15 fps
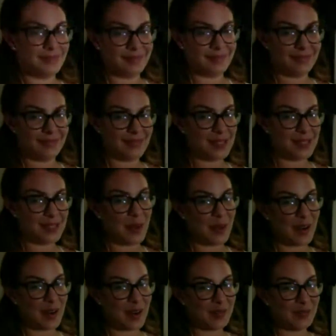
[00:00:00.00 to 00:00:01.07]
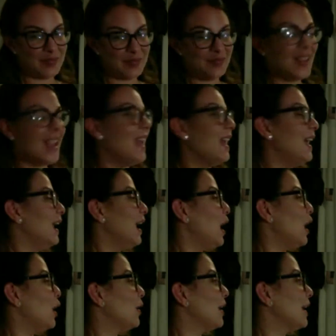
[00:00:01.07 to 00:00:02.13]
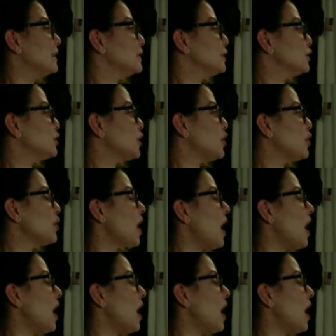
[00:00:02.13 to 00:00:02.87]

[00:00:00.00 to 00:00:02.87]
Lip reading: That's better. Okay, so